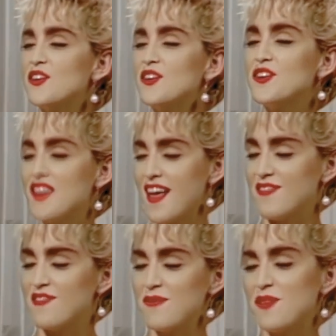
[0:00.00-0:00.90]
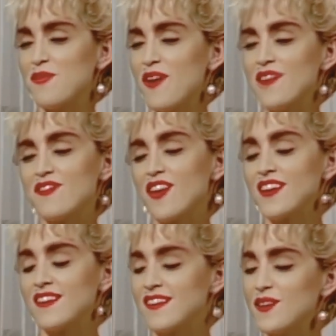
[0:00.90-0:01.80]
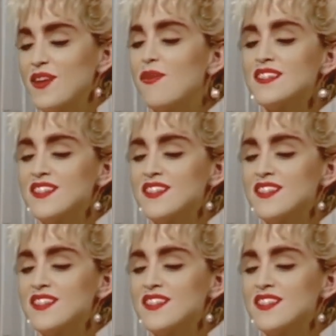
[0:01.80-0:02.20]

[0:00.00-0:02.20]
Maybe she's stealing Madonna cassettes. I don't know.